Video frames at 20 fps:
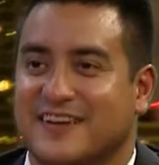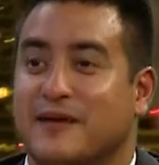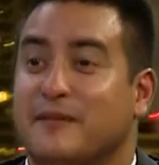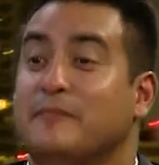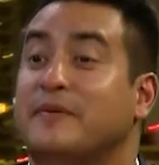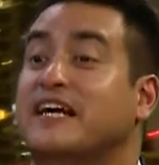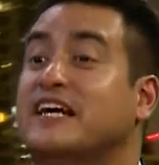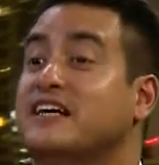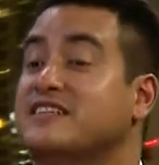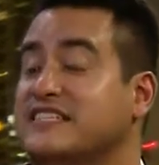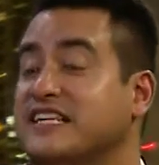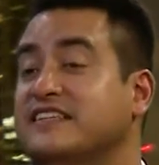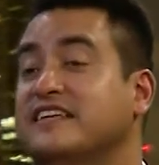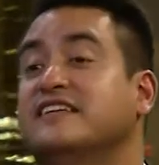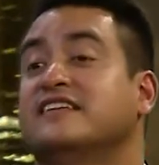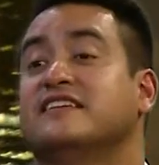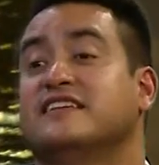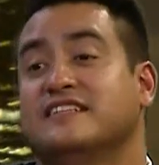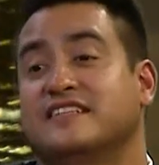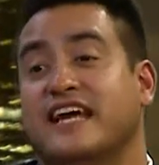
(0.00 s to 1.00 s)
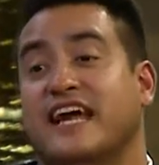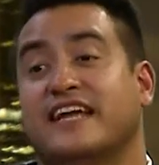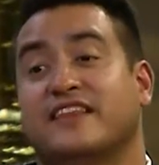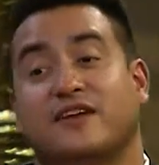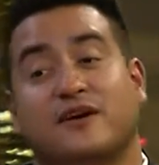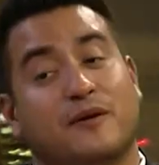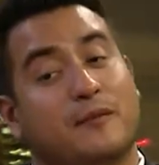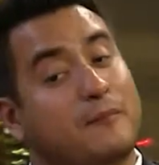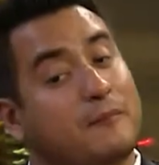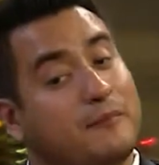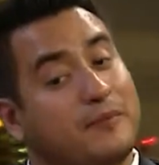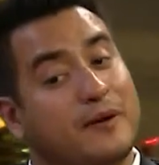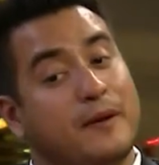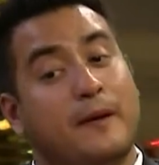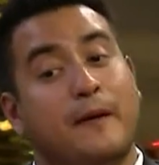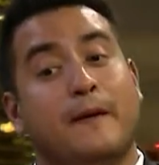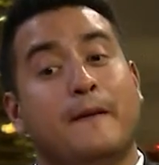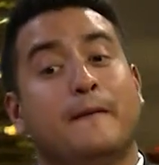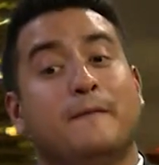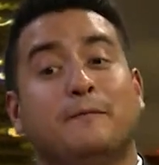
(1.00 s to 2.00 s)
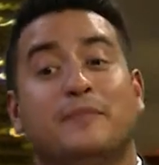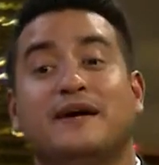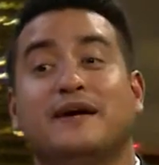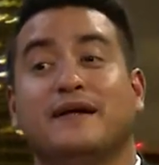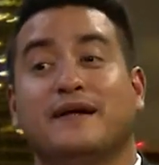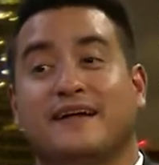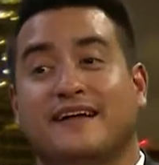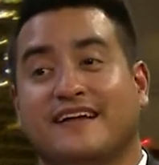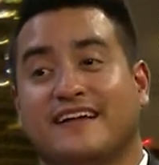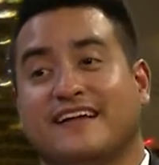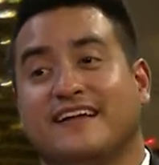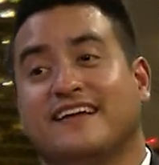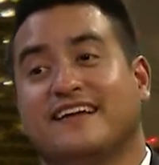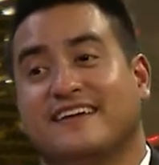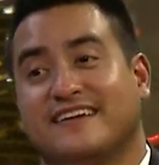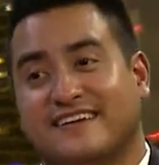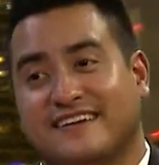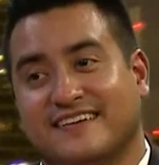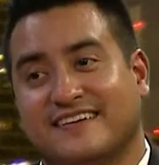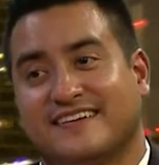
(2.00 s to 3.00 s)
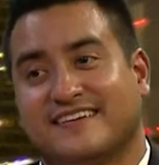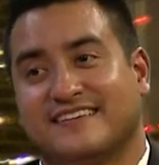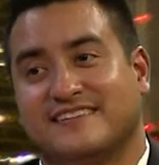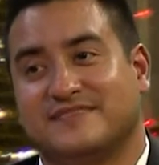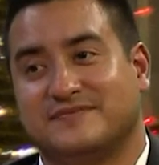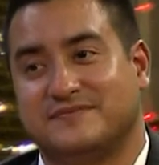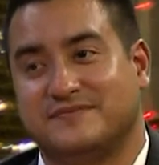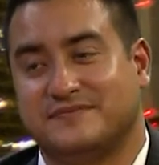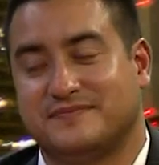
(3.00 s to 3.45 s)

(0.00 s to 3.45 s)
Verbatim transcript: Because at the end but of the day, it's a legitimate though, question. When but, you know, that's the other thing too.